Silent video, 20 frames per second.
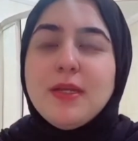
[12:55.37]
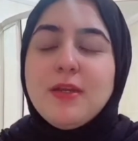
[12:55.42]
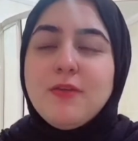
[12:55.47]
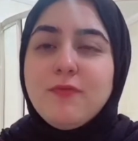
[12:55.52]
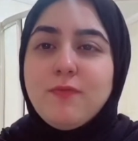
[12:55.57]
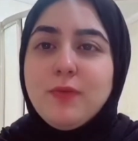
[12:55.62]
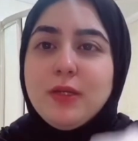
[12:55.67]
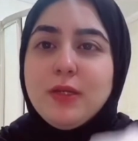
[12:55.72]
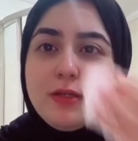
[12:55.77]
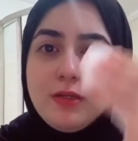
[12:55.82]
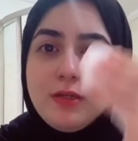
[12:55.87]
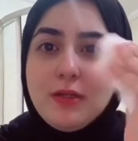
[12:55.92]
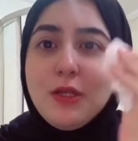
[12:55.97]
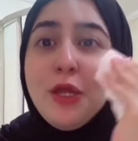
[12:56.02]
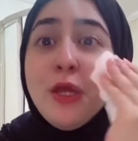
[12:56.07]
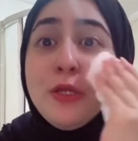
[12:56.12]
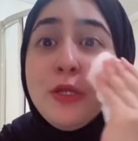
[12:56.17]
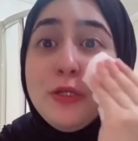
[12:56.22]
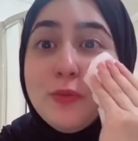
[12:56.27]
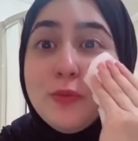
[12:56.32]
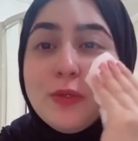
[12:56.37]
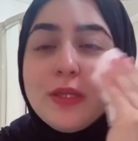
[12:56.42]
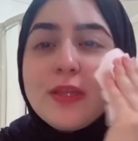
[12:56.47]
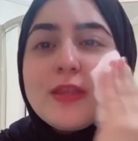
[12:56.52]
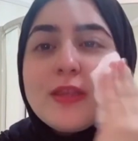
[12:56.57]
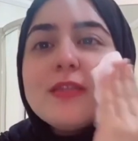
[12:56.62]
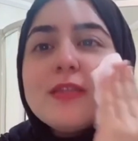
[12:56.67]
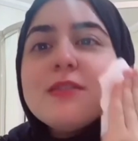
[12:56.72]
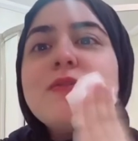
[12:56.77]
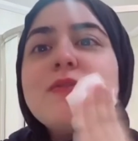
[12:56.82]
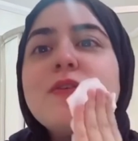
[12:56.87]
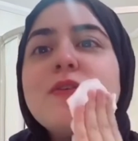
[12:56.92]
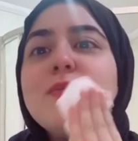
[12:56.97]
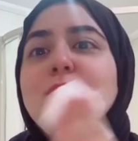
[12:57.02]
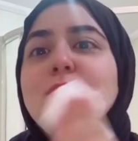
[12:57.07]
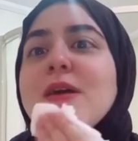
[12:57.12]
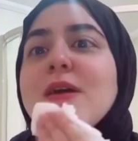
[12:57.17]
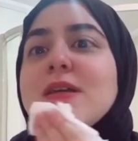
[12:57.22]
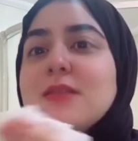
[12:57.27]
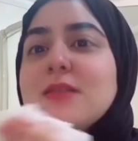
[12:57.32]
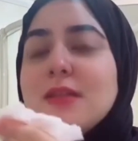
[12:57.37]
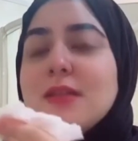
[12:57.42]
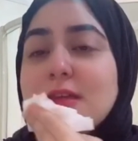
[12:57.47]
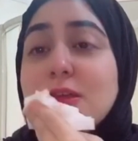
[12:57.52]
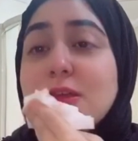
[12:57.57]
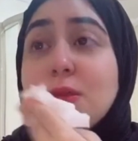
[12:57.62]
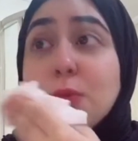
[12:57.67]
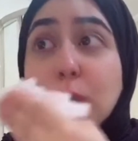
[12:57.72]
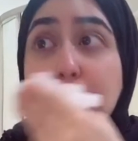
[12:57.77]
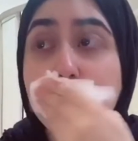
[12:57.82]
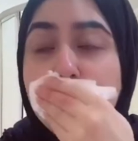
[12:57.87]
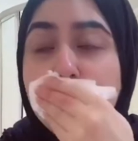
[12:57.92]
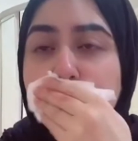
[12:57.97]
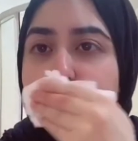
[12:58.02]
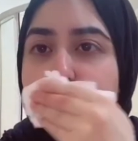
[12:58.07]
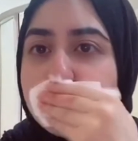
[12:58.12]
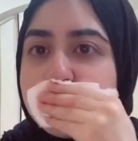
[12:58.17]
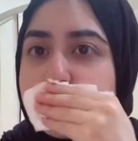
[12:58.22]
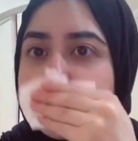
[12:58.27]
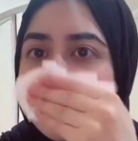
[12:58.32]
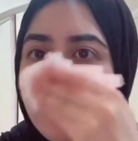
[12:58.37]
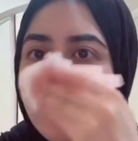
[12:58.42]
and I've been doing this for the past like 3 years.